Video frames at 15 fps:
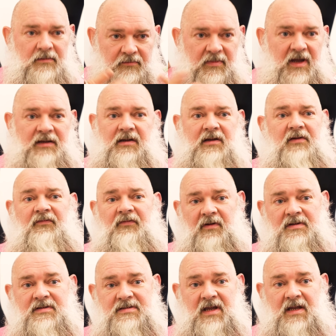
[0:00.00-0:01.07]
make the
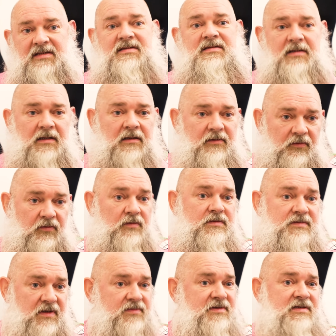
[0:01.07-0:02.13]
difference and still do
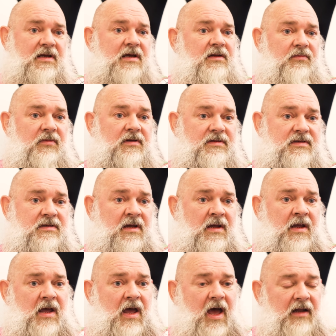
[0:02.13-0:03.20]
some statements.
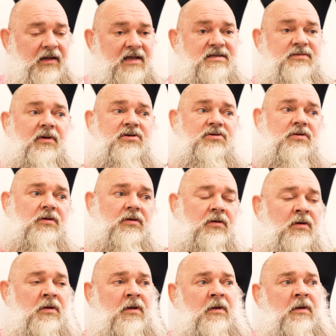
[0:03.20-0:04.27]
And that's what you